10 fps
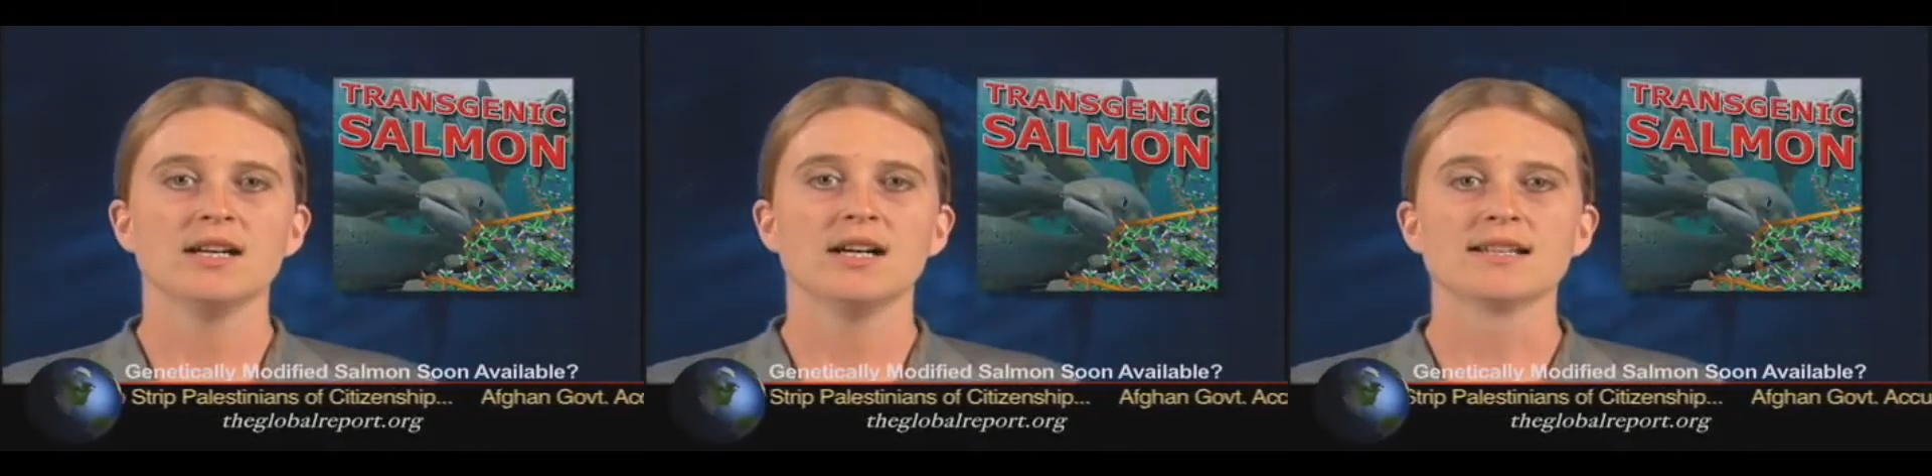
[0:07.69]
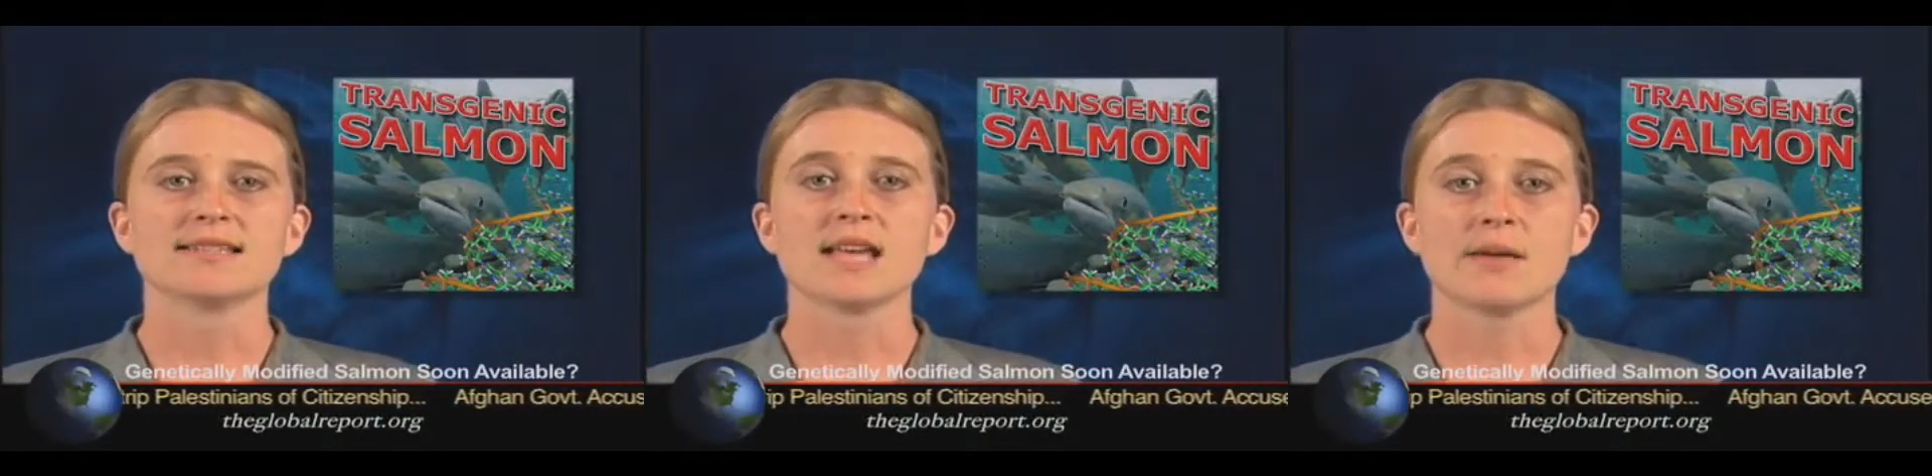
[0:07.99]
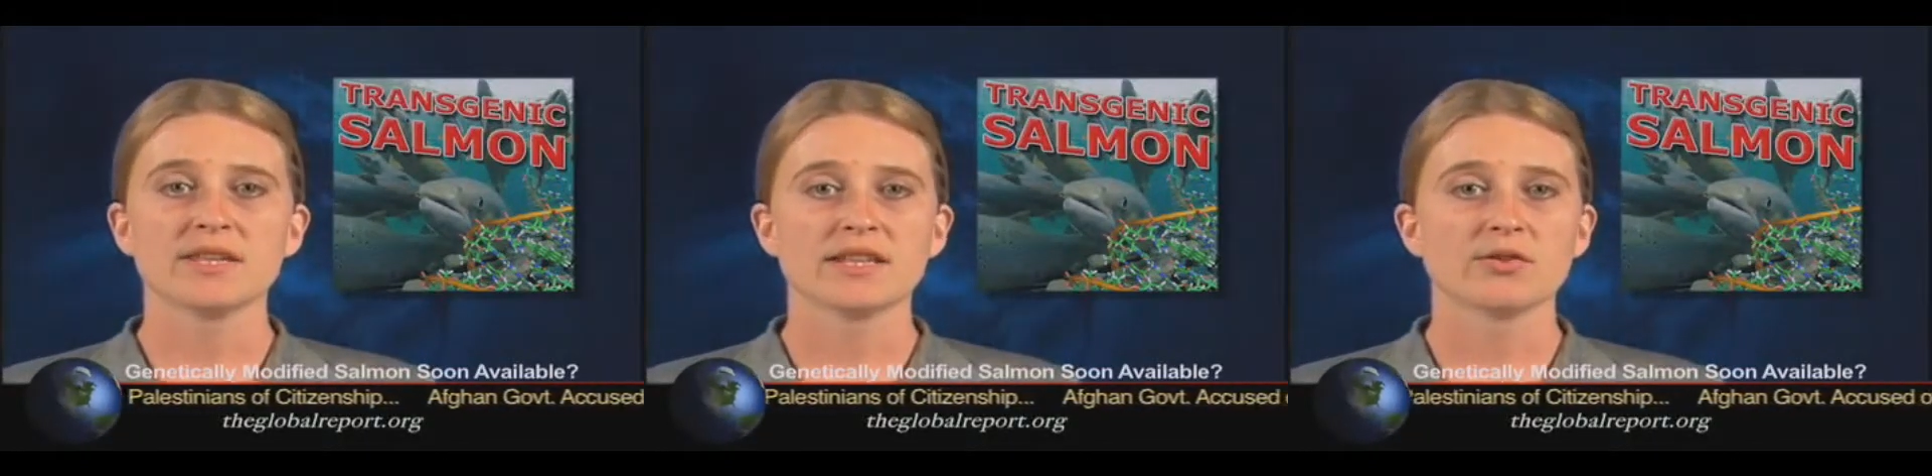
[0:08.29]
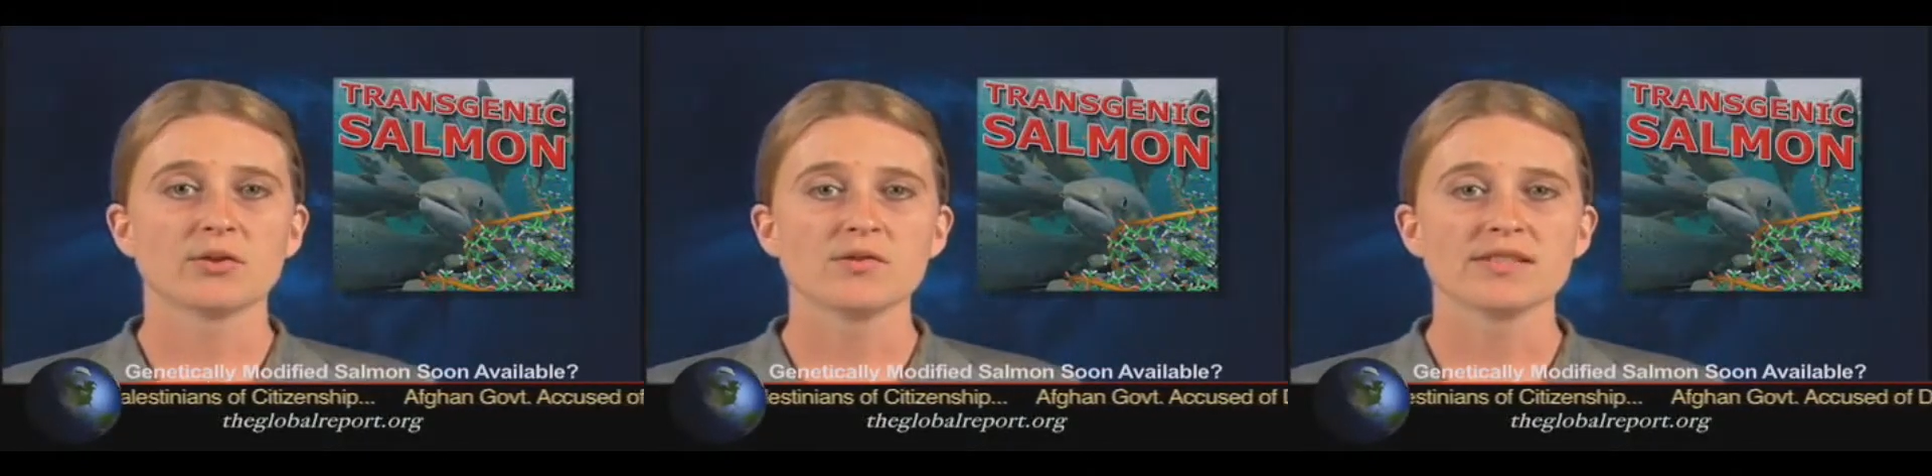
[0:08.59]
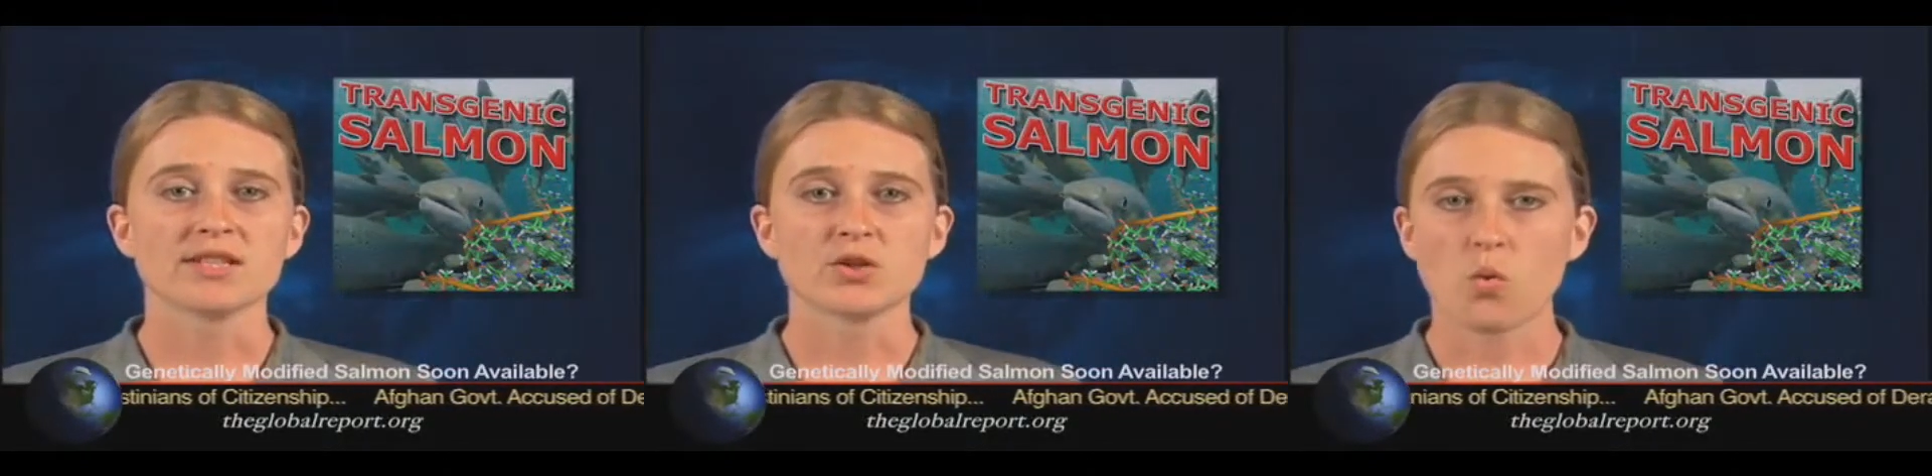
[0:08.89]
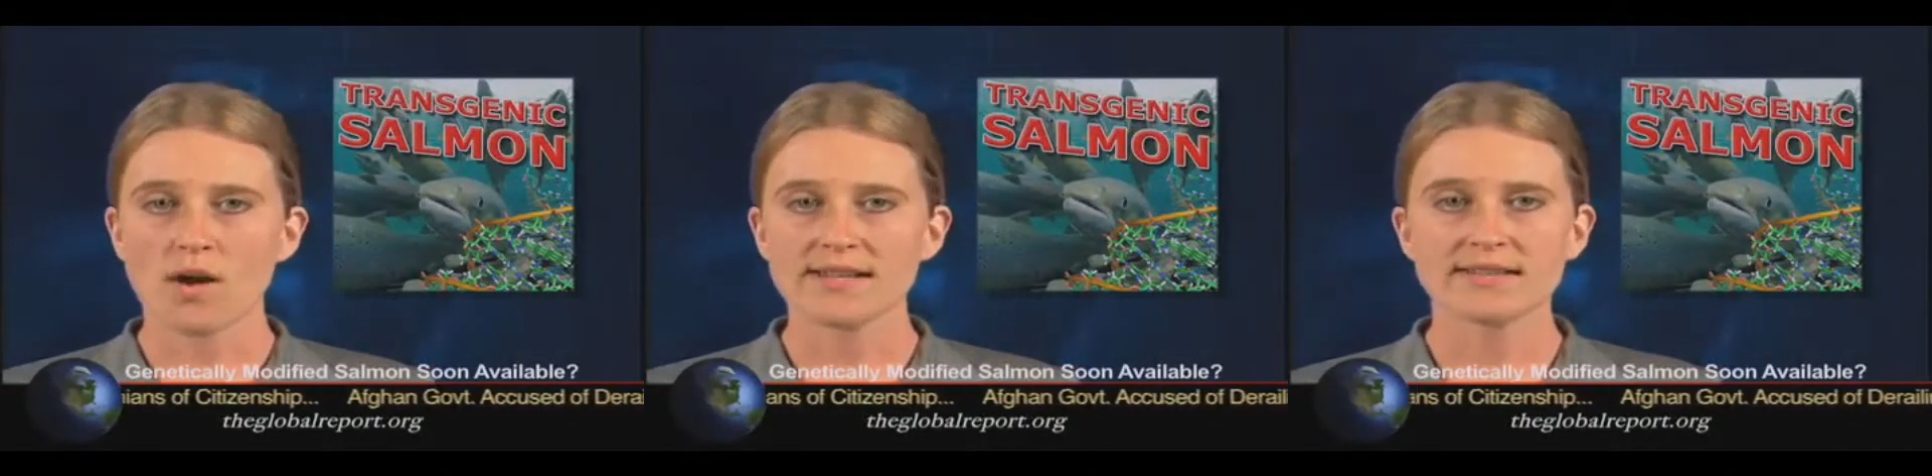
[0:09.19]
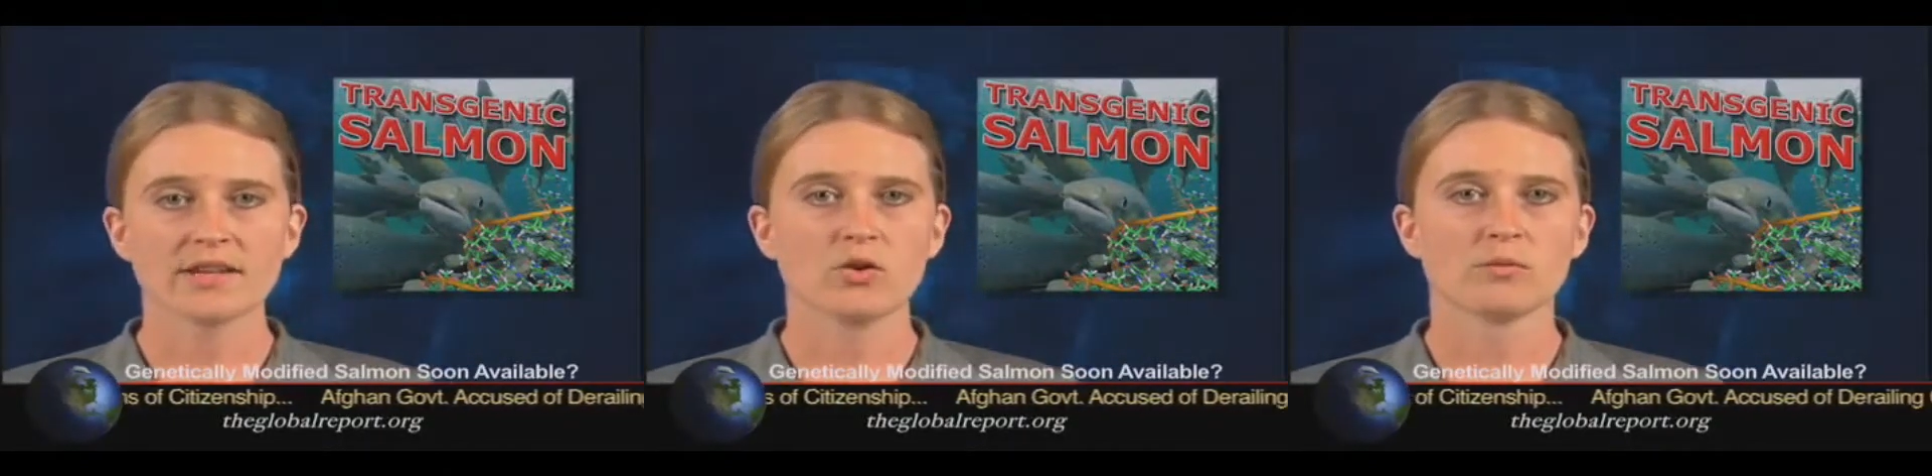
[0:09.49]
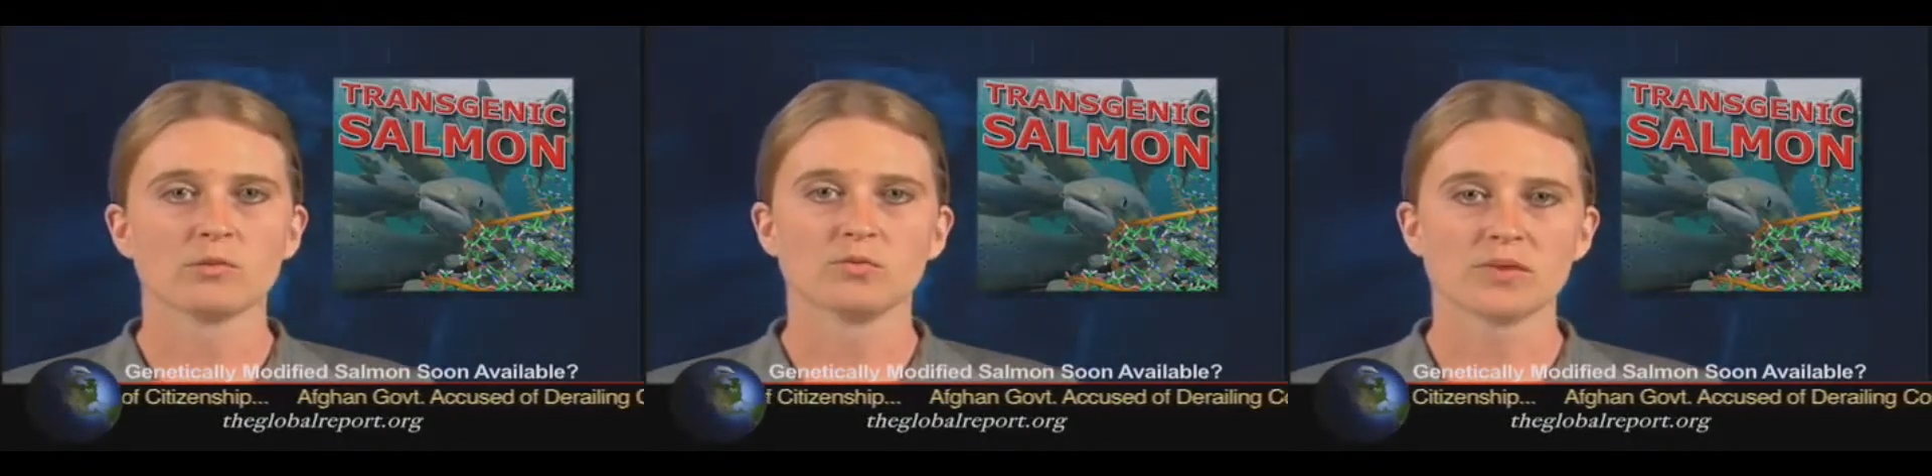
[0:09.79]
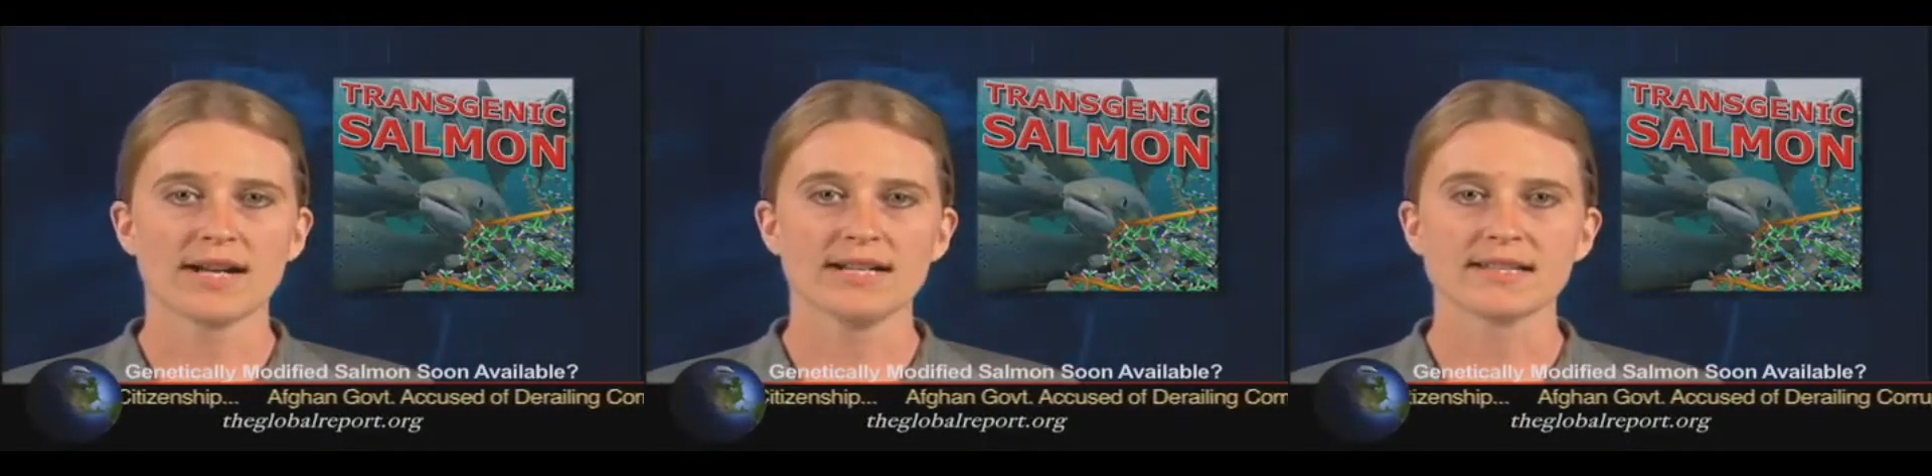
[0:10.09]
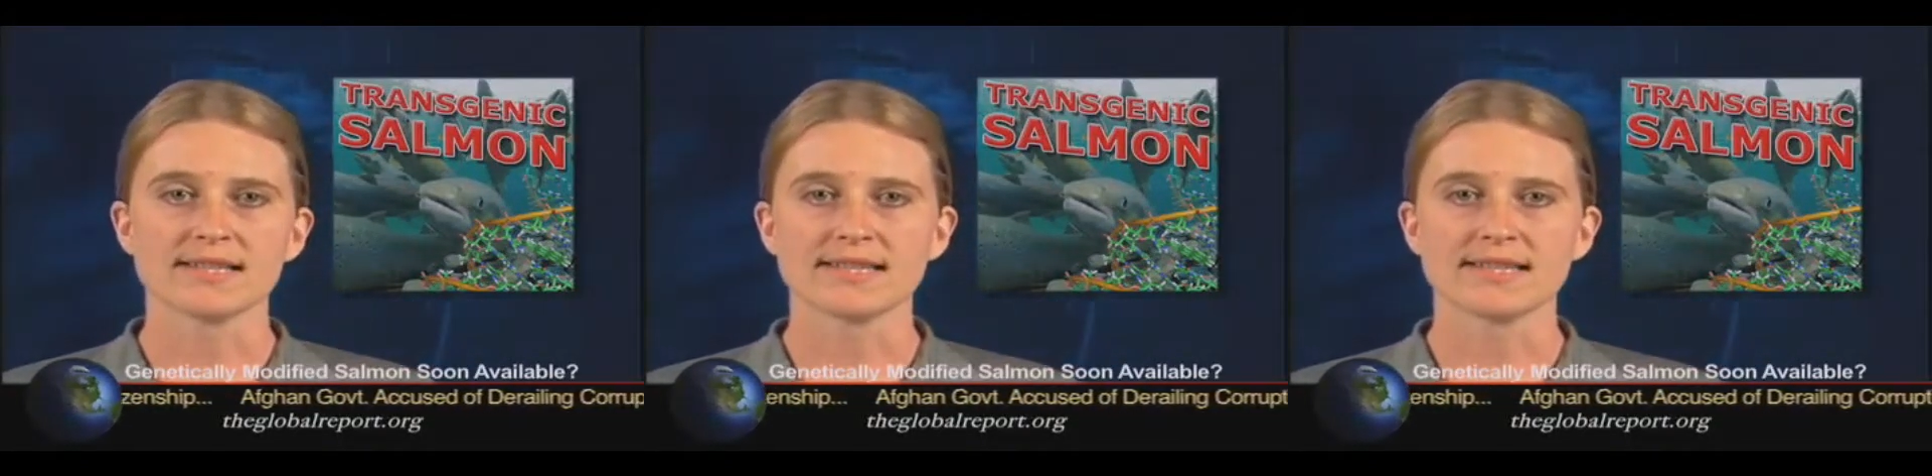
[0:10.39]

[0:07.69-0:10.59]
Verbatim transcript: a salmon that grows at twice the normal rate is